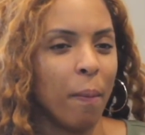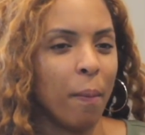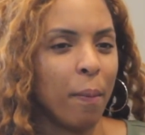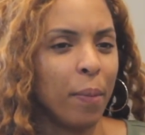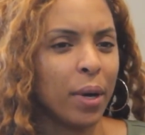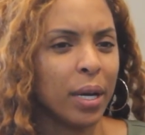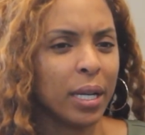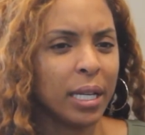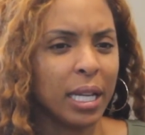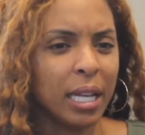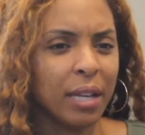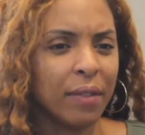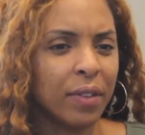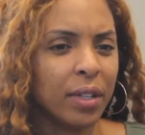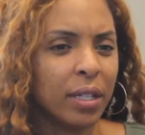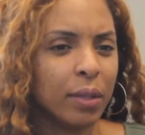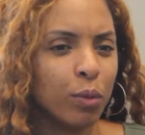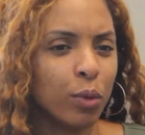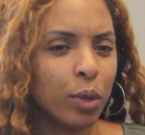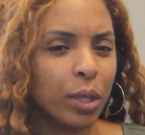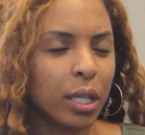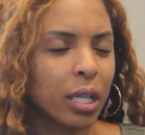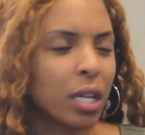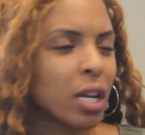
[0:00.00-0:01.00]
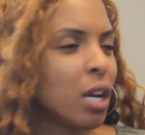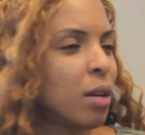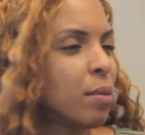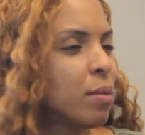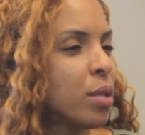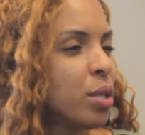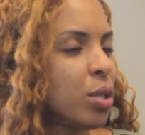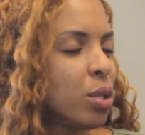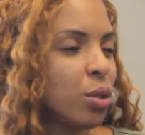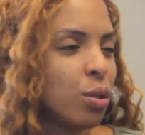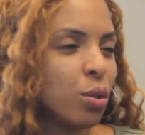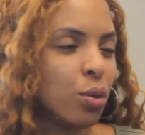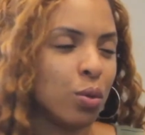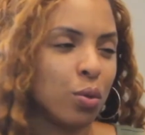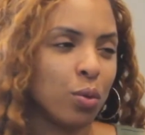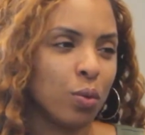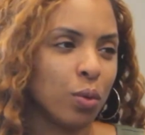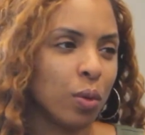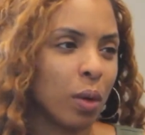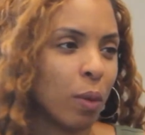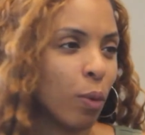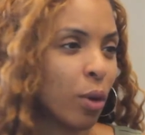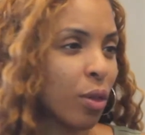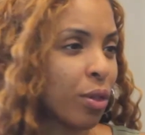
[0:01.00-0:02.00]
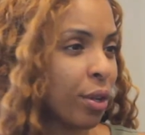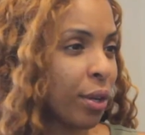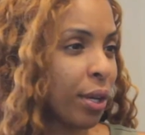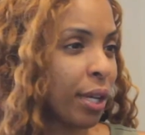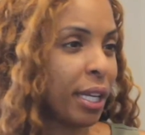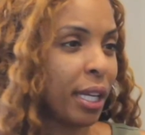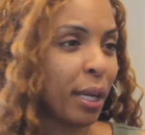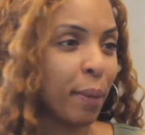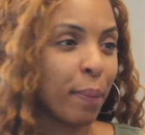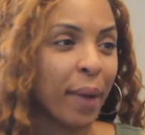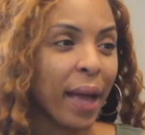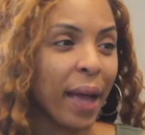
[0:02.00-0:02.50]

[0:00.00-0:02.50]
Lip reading: But even when it comes to what they're getting